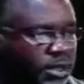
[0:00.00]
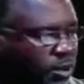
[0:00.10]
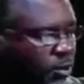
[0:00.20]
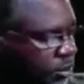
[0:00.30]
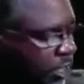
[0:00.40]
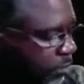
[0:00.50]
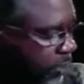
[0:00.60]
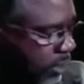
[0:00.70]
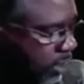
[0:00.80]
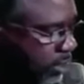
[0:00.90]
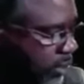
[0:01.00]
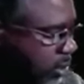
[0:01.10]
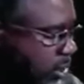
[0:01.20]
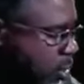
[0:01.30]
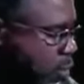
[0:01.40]
the stockholders' equity section,
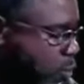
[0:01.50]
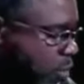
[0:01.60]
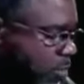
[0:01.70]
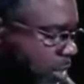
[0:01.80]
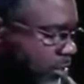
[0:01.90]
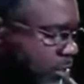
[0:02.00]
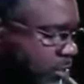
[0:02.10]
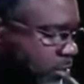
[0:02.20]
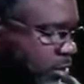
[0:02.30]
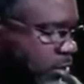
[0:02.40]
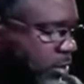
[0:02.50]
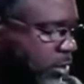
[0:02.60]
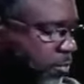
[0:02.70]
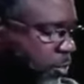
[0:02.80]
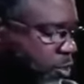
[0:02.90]
we must
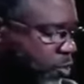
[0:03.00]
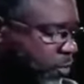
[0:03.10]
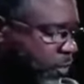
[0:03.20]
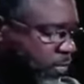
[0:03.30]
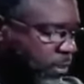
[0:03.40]
compute